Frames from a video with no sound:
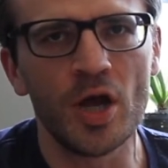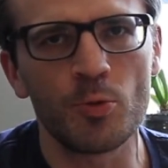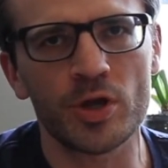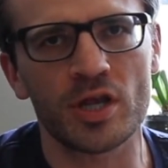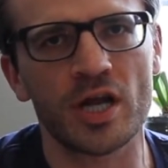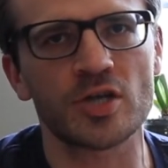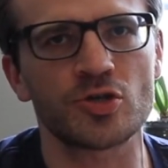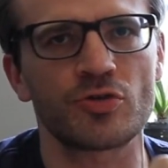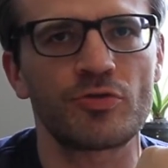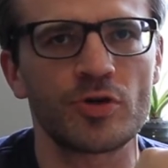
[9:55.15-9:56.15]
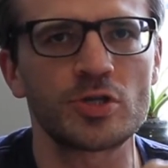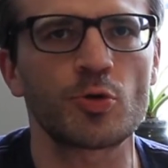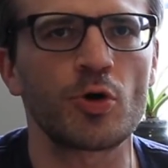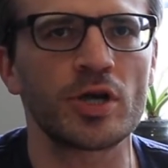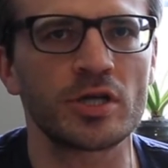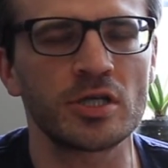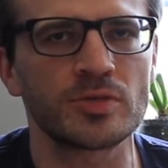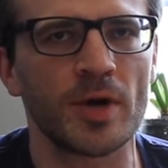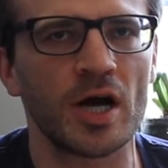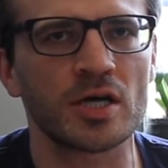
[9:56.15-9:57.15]
with an extra free toy in
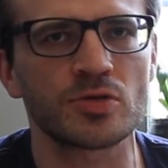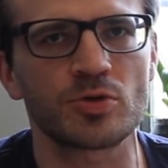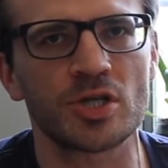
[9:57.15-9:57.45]
each box,